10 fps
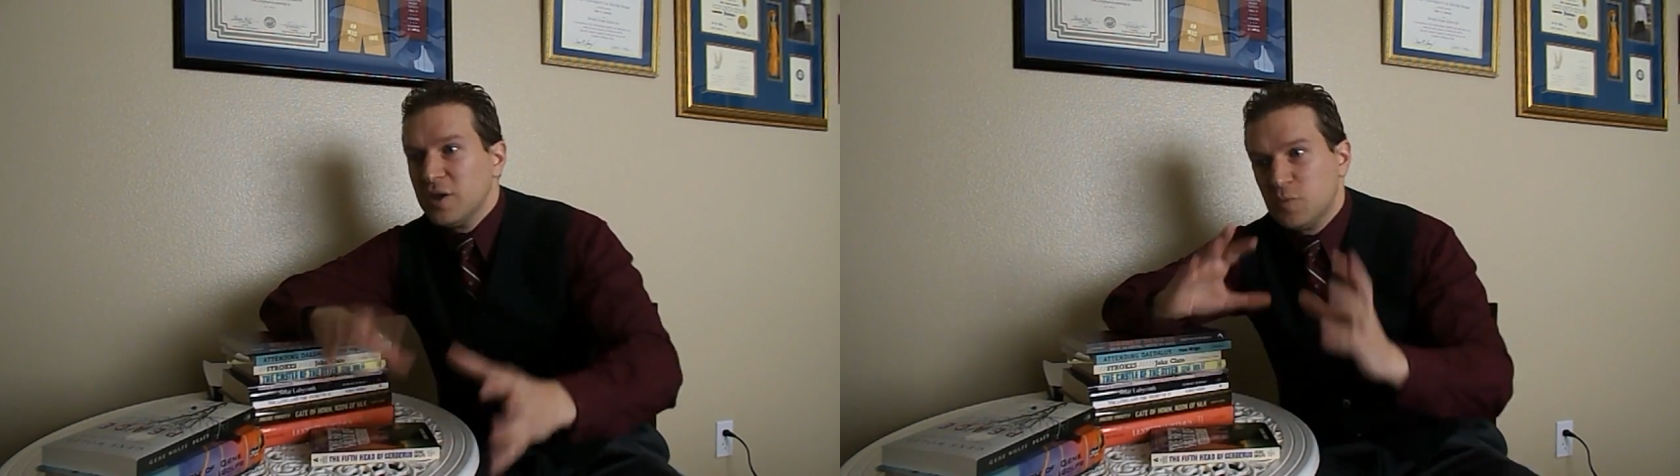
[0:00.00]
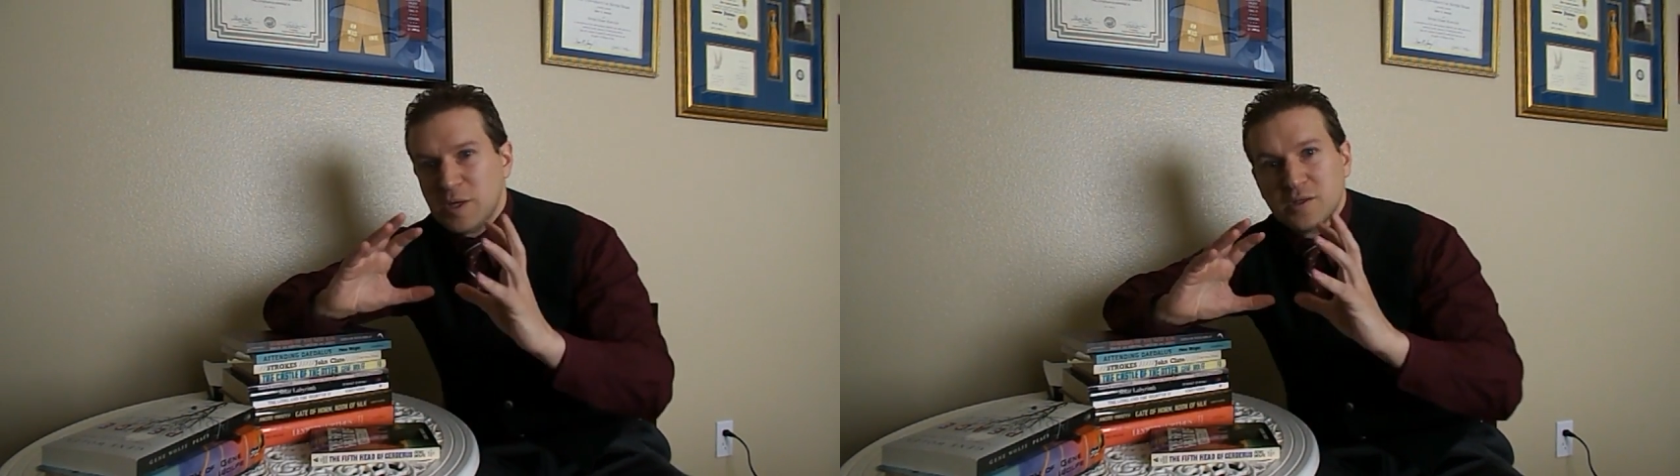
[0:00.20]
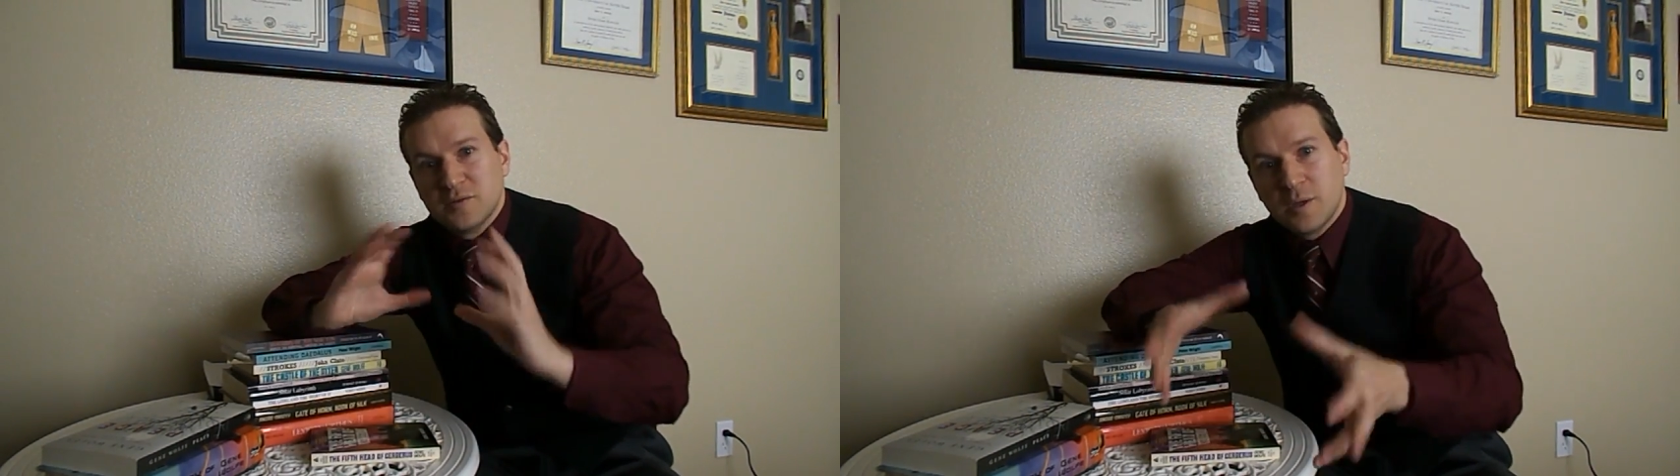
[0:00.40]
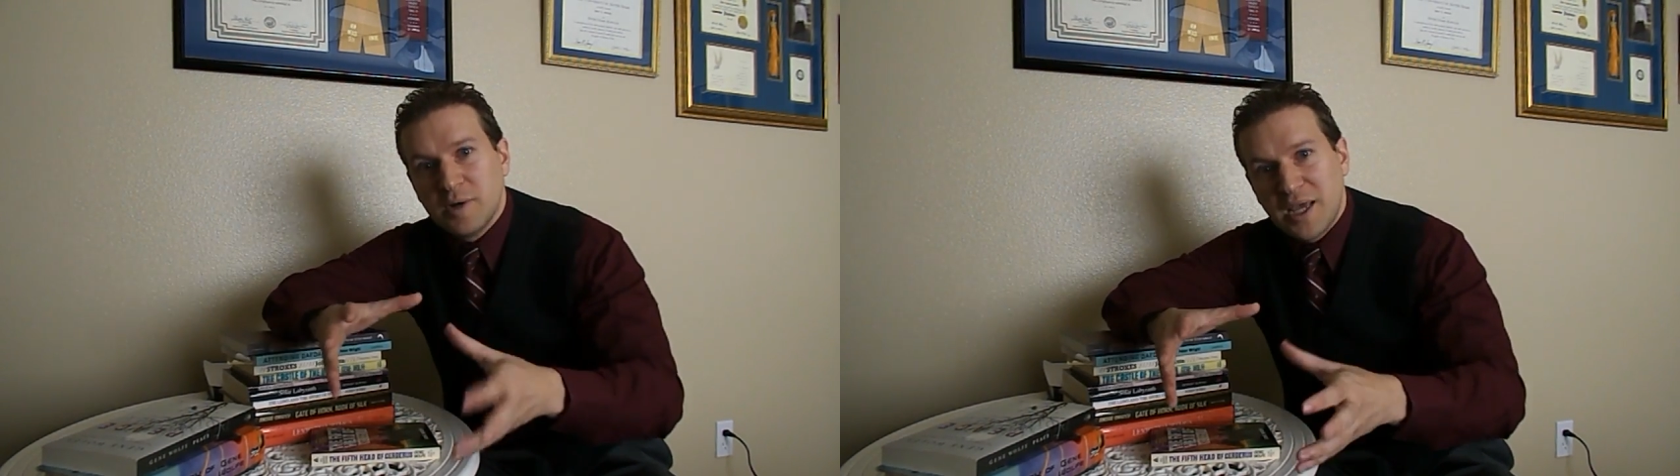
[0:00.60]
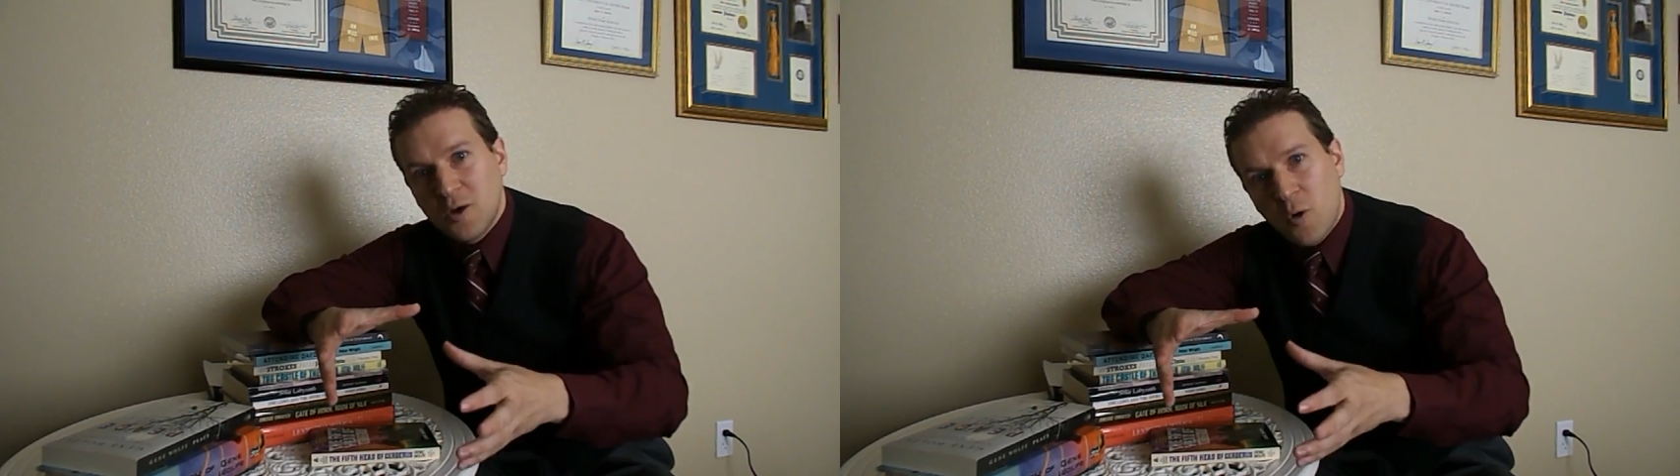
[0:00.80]
it's because of some
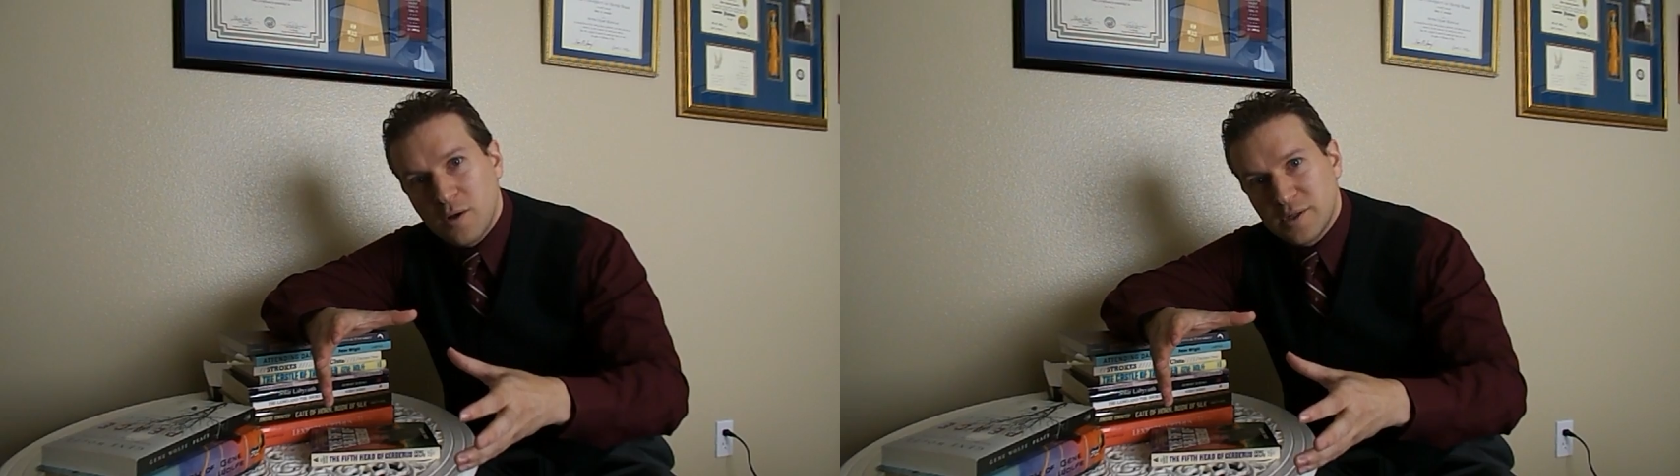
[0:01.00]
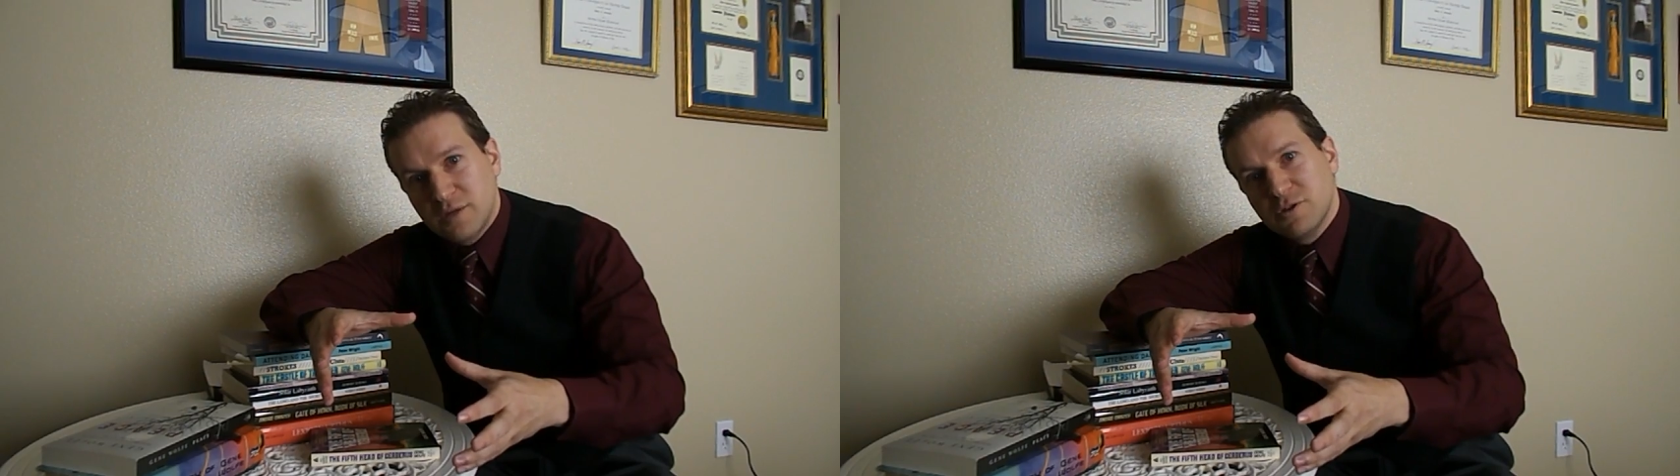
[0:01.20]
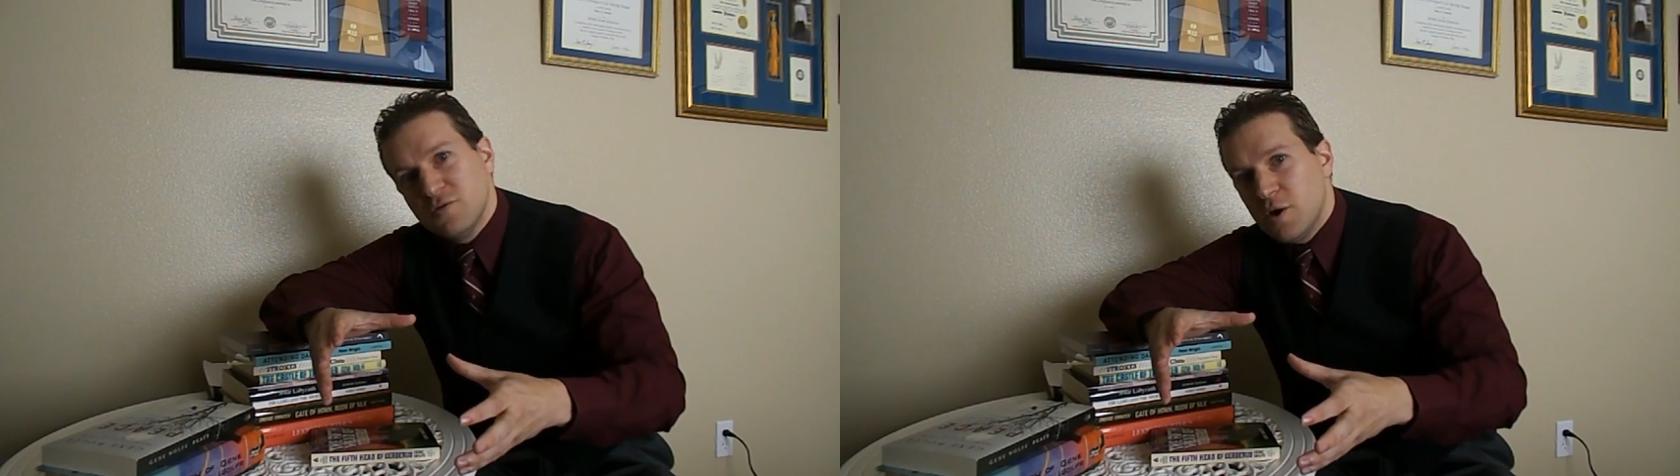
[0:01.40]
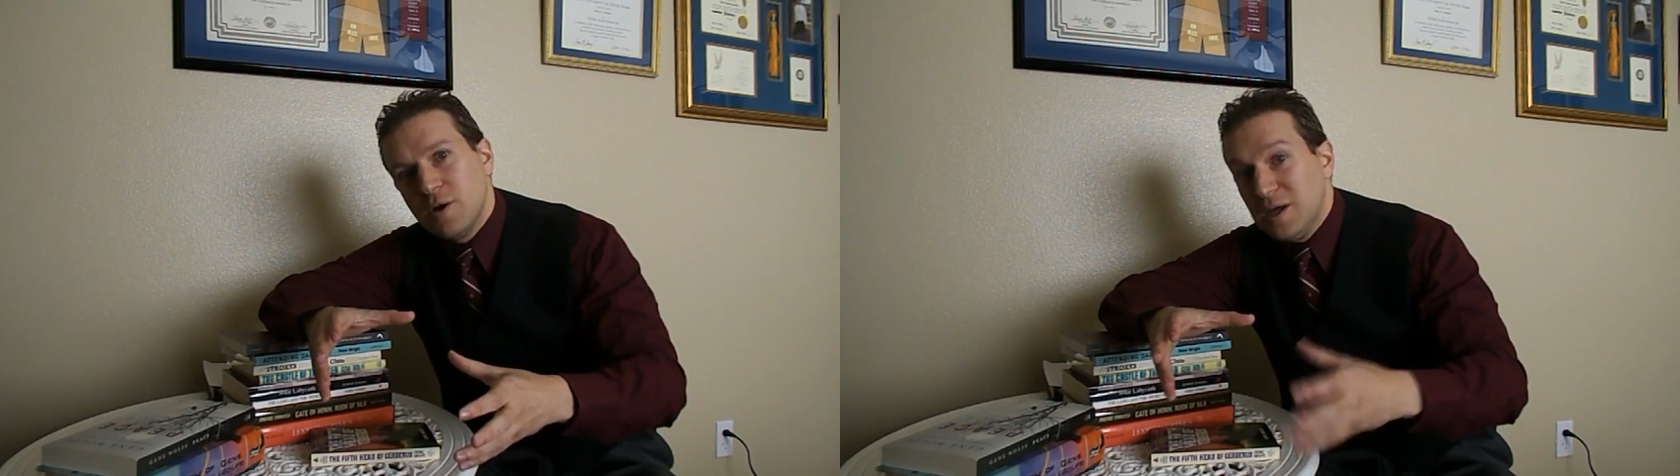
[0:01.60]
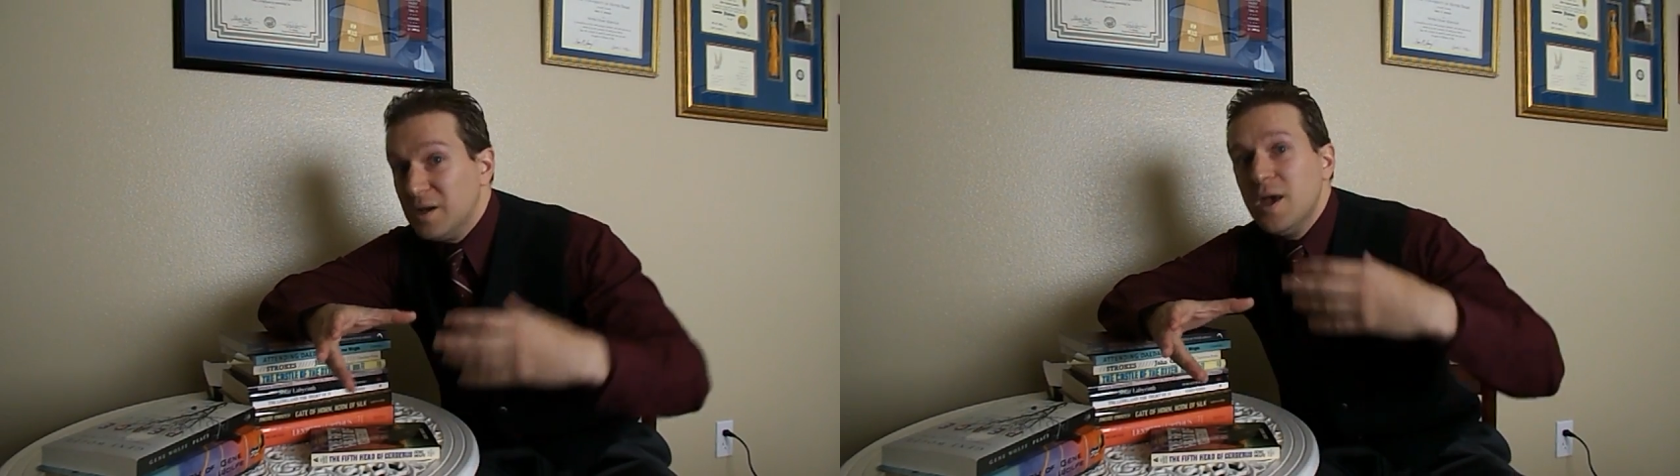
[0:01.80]
innate quality of
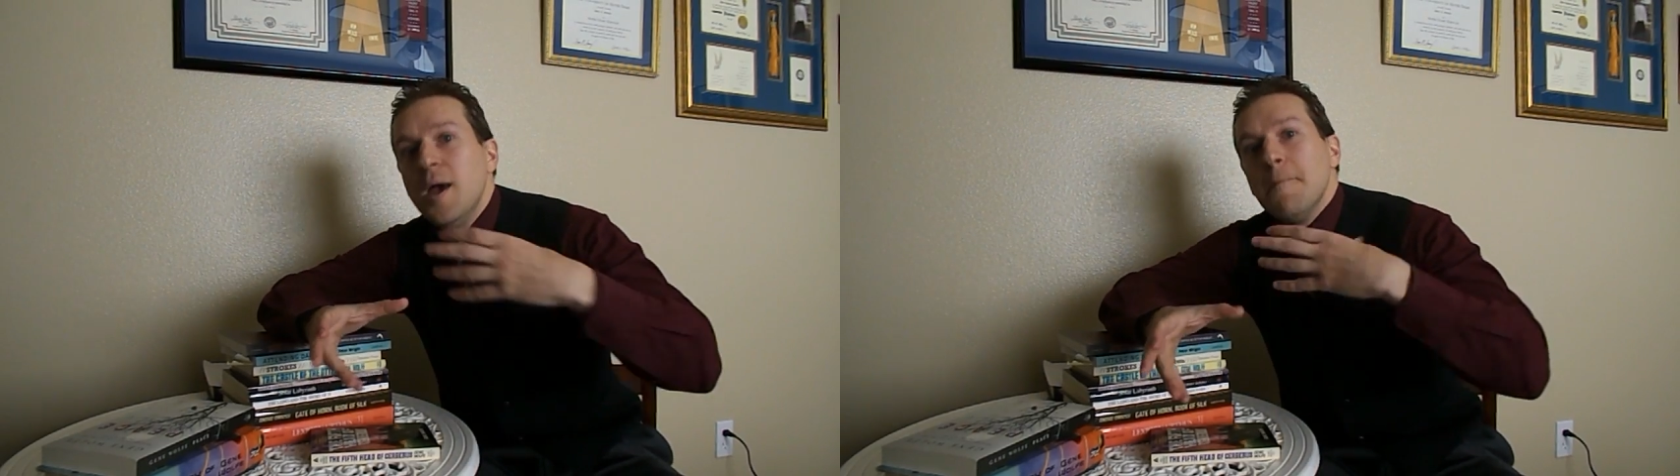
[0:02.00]
Severian,